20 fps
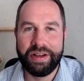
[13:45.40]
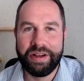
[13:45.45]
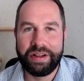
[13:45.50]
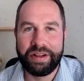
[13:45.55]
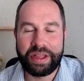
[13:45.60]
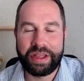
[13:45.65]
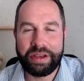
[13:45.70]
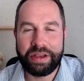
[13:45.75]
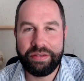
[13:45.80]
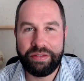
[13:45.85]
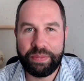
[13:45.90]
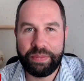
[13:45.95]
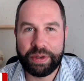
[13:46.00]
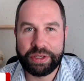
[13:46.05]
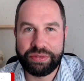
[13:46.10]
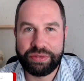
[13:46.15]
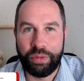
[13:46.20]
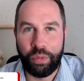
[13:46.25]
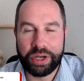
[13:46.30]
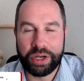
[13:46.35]
Thank you very
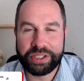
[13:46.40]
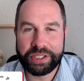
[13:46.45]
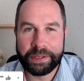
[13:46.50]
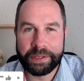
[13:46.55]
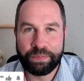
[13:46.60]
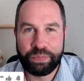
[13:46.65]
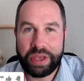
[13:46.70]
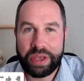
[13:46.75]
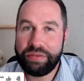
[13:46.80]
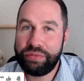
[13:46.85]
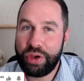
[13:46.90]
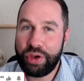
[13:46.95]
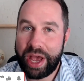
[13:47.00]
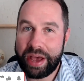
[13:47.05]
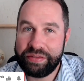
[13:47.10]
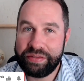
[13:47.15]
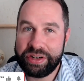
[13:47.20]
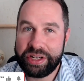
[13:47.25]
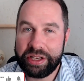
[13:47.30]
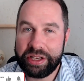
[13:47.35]
much for watching. If you
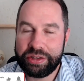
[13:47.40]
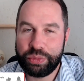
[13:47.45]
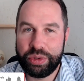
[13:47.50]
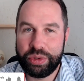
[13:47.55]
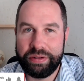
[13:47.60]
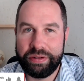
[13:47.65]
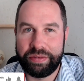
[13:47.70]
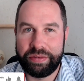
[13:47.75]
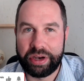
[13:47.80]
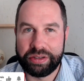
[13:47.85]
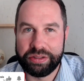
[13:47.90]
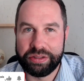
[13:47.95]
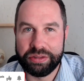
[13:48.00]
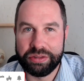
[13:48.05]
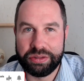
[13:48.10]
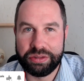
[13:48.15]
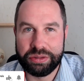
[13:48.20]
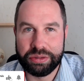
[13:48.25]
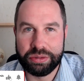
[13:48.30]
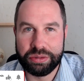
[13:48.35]
haven't yet, we invite you
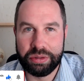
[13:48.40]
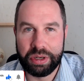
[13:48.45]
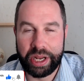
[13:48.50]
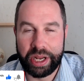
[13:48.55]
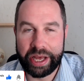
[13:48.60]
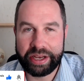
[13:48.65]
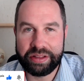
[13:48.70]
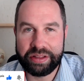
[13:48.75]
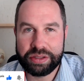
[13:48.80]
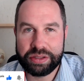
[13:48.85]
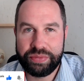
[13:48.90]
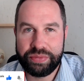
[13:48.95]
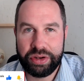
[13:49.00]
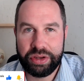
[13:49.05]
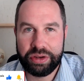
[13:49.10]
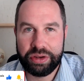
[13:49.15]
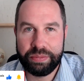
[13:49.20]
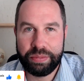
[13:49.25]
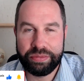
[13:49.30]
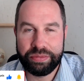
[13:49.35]
to like this
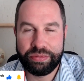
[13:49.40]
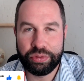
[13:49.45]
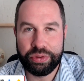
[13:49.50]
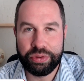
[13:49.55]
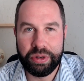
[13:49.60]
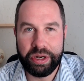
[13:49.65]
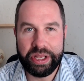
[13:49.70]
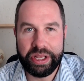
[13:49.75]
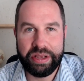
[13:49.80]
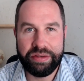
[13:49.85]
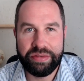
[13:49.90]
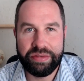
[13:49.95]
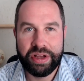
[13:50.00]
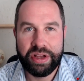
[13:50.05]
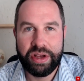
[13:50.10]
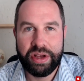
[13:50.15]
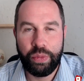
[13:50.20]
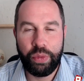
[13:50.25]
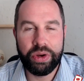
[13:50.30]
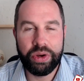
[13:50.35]
video before you leave.
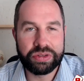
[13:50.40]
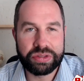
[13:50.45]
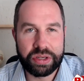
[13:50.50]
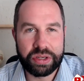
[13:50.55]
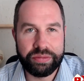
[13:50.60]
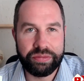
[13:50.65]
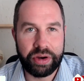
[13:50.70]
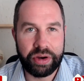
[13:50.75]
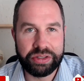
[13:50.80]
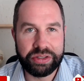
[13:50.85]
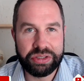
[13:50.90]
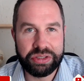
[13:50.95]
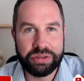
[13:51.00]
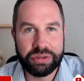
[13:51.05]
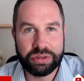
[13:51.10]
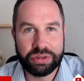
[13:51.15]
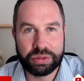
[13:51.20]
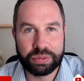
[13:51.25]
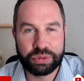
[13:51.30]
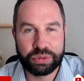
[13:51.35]
We also invite you
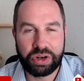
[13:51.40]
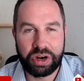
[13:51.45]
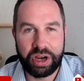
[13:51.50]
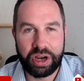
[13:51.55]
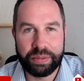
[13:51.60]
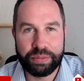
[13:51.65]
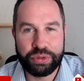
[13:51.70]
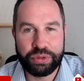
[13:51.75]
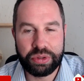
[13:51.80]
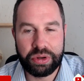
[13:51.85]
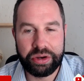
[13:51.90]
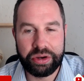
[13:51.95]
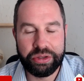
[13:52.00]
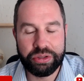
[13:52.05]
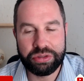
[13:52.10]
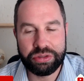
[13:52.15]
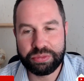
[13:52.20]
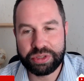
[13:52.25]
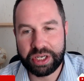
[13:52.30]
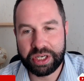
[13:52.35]
to subscribe to our
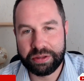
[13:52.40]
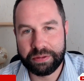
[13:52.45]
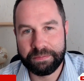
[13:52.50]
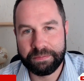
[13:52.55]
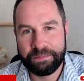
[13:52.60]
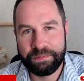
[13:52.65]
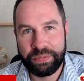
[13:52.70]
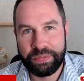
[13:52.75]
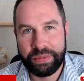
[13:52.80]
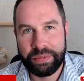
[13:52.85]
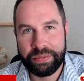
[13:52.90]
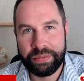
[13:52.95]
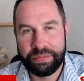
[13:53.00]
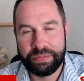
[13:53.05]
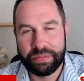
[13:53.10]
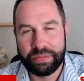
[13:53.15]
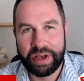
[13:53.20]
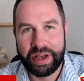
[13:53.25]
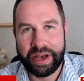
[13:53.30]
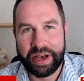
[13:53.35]
YouTube channel.
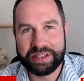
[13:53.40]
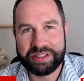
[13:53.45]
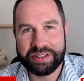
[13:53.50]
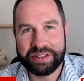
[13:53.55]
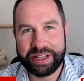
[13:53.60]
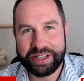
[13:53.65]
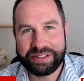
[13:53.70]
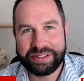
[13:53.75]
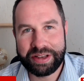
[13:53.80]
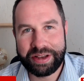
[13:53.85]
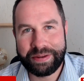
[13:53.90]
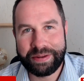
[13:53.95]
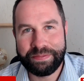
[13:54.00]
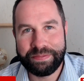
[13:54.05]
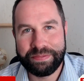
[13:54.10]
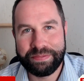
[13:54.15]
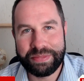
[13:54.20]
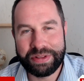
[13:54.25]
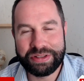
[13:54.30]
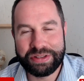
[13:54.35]
Until next
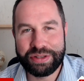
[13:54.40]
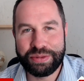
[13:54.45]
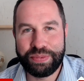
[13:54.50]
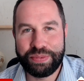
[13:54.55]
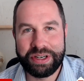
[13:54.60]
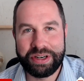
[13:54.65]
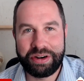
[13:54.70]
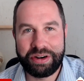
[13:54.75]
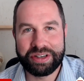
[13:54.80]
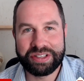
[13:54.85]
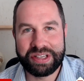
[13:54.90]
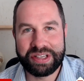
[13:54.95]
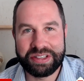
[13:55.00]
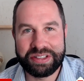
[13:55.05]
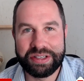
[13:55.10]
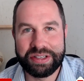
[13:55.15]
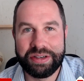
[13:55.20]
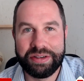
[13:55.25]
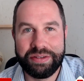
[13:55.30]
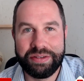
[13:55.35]
time, this has been Chris
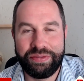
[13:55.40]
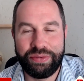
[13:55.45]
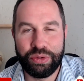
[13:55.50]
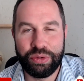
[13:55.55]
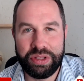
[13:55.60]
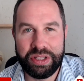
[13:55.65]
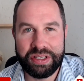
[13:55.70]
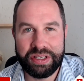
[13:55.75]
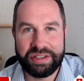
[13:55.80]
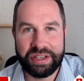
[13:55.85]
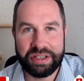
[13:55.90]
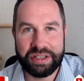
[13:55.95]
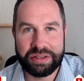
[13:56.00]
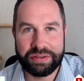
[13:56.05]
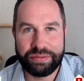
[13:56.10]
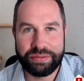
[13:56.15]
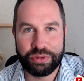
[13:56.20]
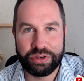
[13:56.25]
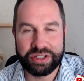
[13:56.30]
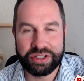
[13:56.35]
Hattingh for the Center
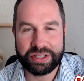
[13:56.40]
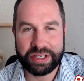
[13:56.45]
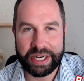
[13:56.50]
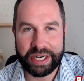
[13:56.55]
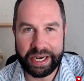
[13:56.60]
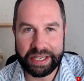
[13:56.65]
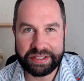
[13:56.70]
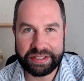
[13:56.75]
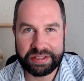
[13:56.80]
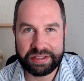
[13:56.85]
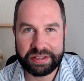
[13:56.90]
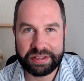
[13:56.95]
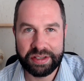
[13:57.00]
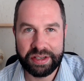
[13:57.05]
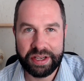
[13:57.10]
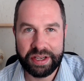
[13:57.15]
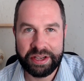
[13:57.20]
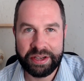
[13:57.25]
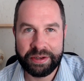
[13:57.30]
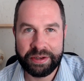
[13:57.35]
for Risk Analysis.
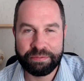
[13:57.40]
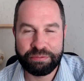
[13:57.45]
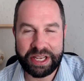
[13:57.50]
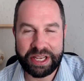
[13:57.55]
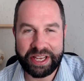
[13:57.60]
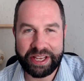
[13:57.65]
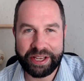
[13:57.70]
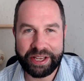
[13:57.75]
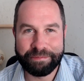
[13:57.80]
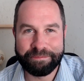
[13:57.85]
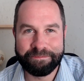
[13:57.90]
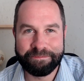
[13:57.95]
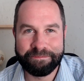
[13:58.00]
Take care.